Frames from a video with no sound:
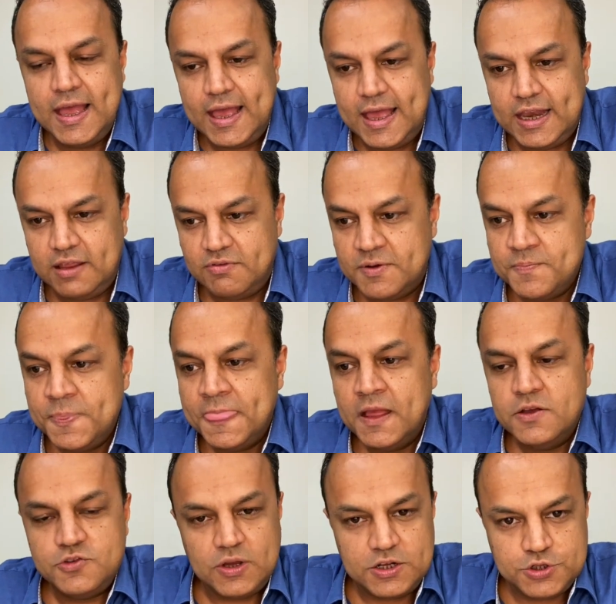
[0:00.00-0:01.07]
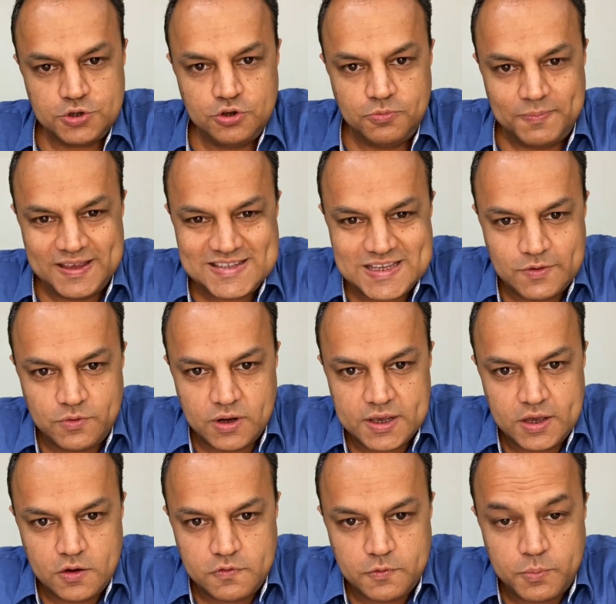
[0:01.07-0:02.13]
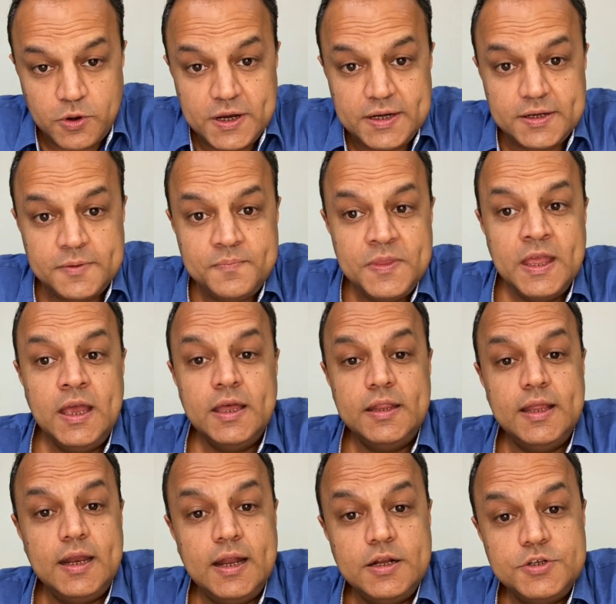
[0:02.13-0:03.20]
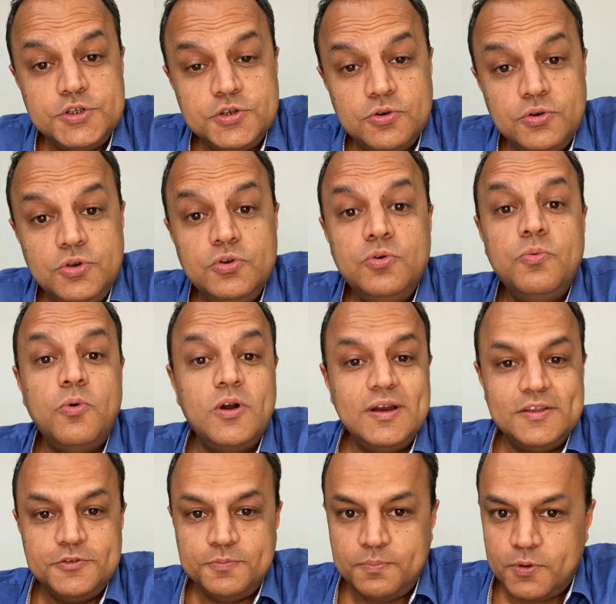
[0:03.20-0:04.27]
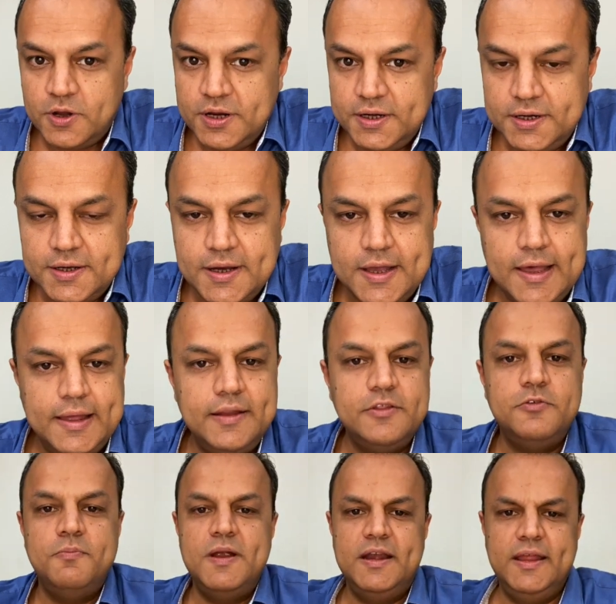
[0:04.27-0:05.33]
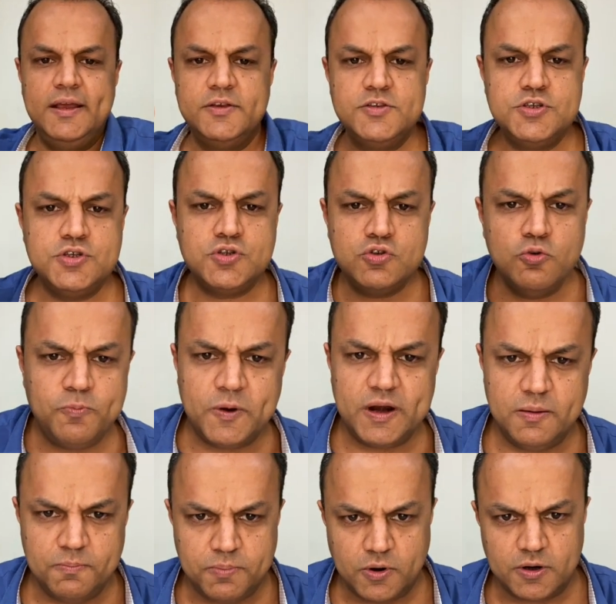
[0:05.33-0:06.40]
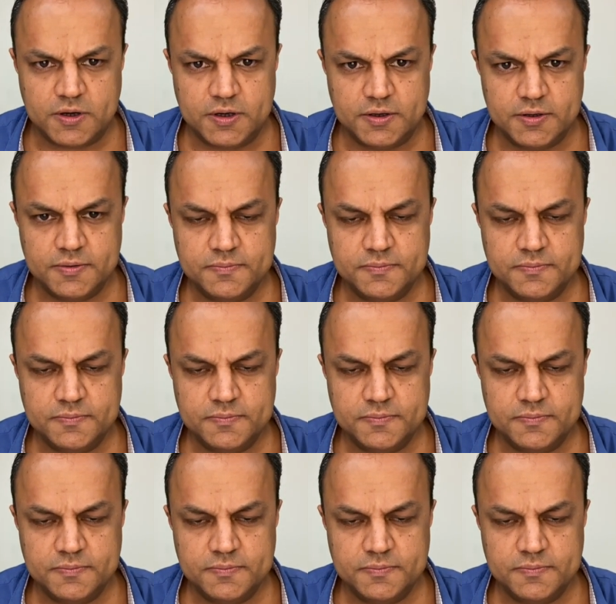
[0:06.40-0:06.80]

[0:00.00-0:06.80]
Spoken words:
Anyway, so I'll show you basic working of a pointer, then I'll show you what is pointer arithmetic, super important.